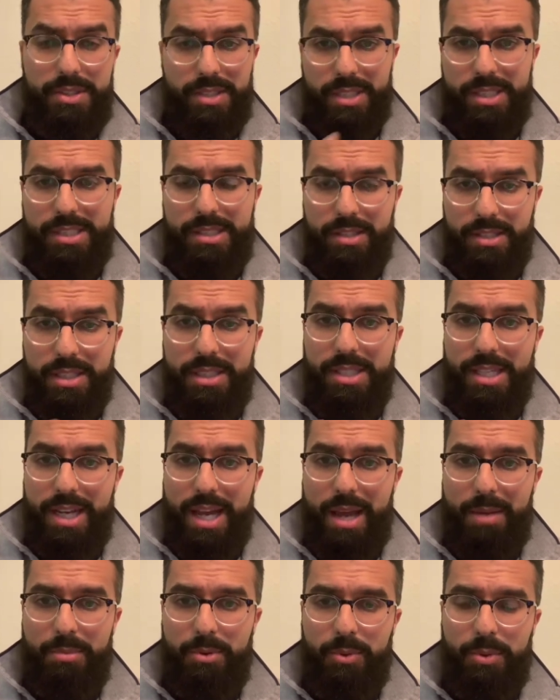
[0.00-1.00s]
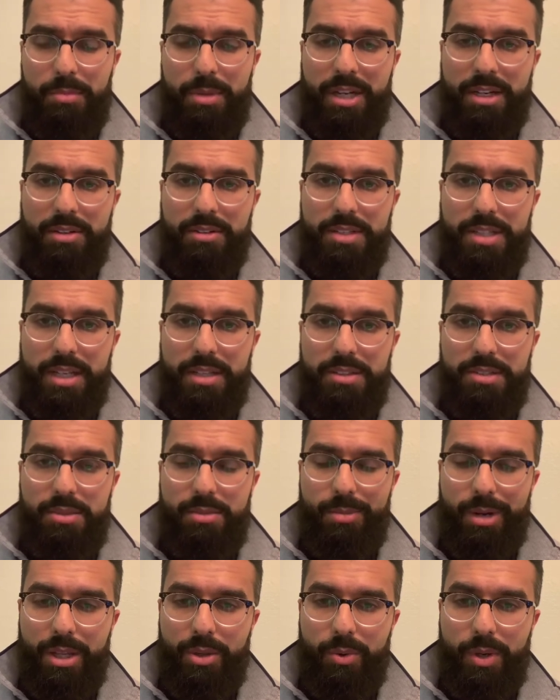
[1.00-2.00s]
This can happen with pancreatitis too,
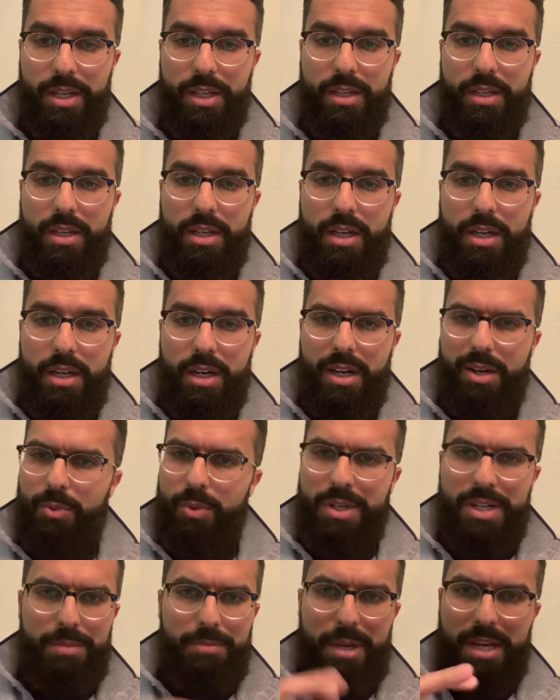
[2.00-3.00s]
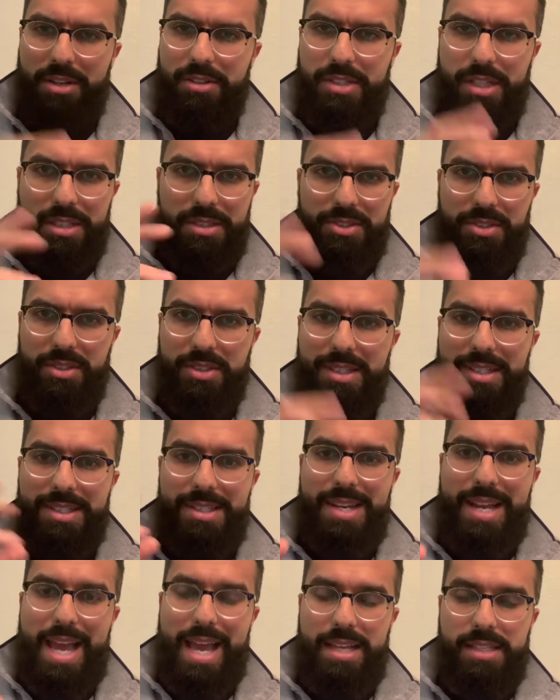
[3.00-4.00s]
by the way, when pancreatitis just gets
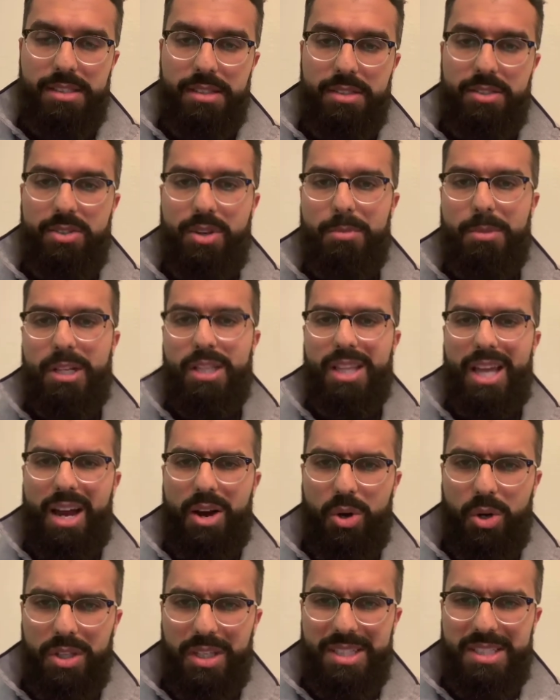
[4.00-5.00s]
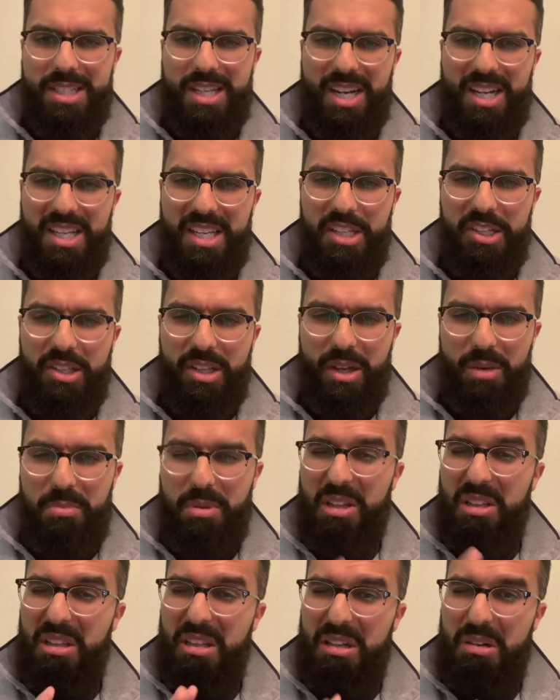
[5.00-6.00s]
nasty. So I'm going to allow all that to kind of heal up a
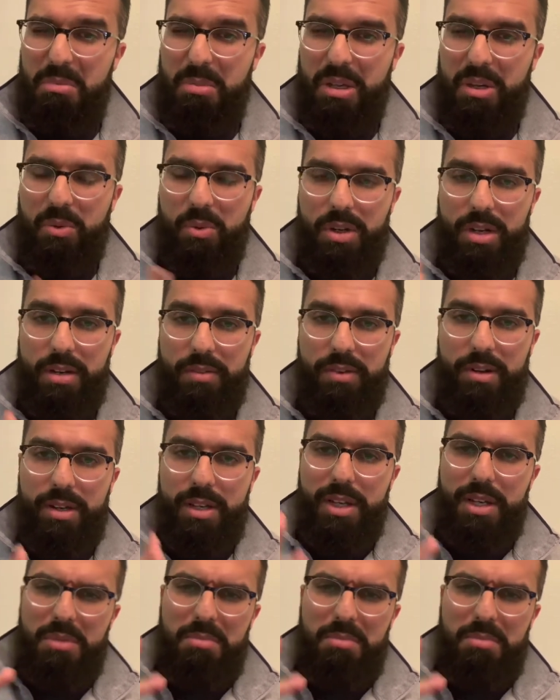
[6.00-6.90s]
little bit, whatever.